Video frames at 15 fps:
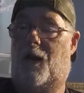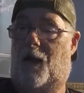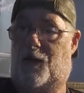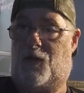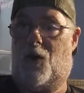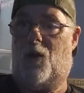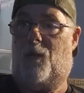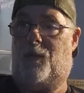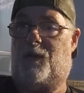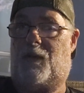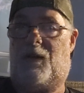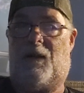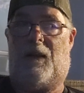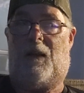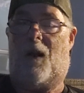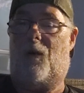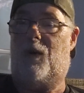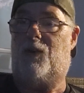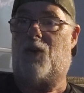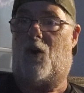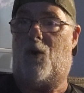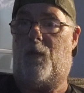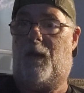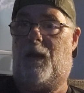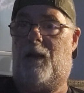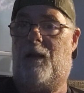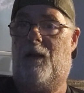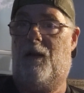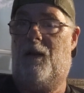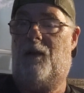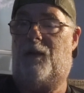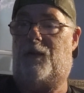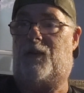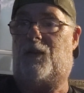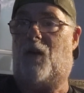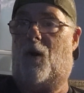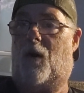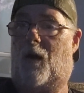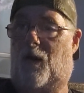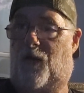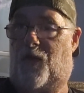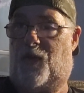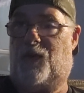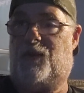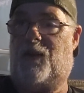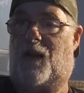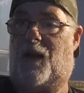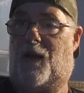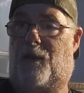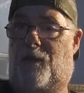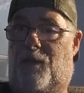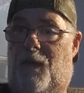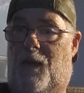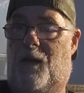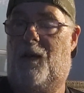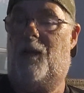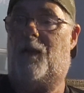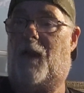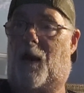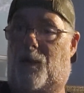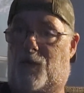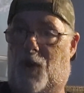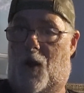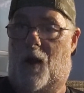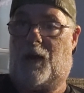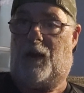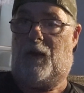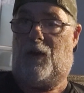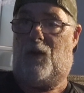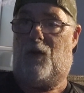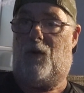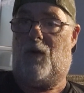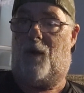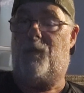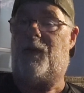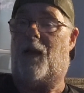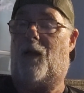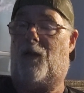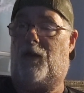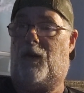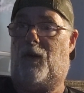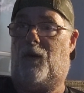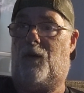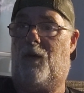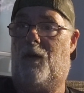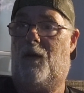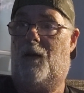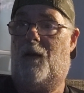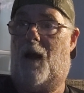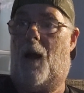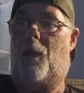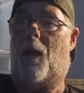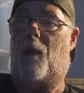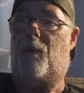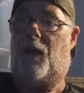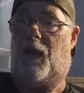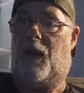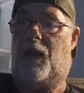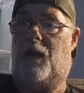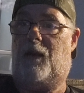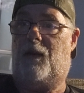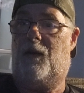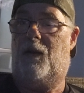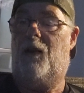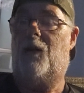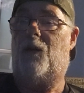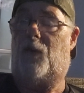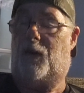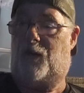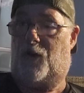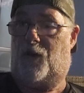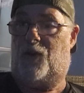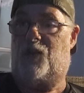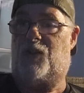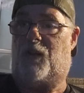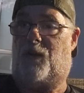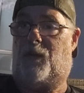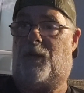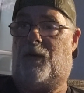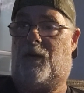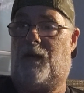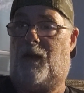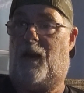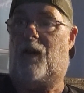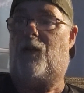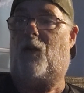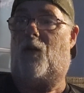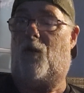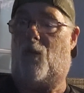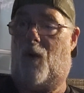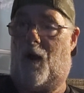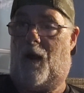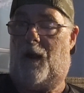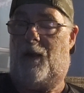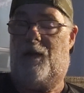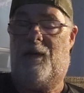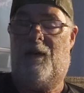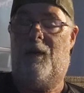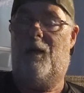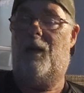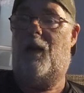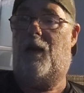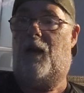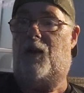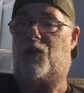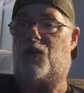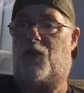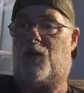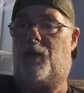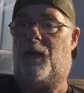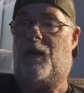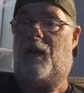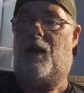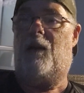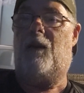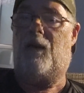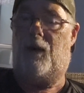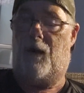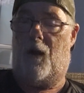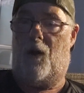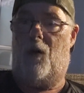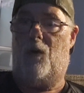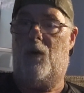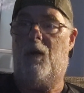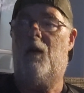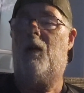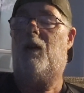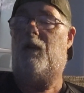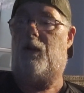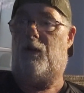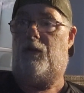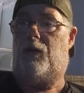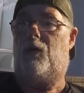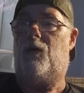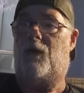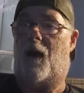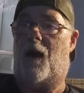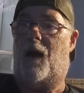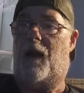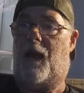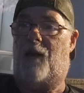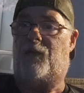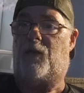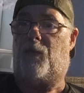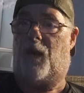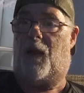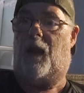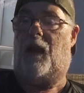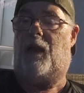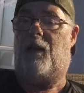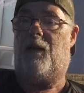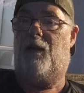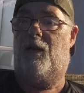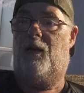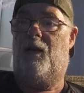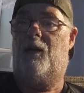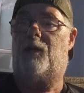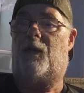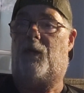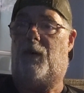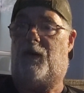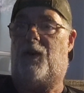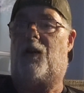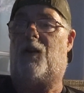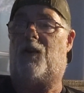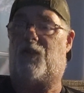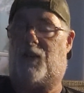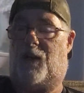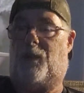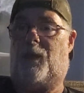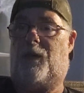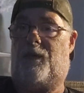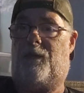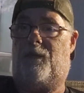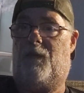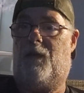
I told them, I said, look, you already told me this is going on the 3rd time, and I'm talking to you, I'm telling you, I'm not paying return shipping, and I told them why. And they assured me again, no, you do not have to pay for return shipping.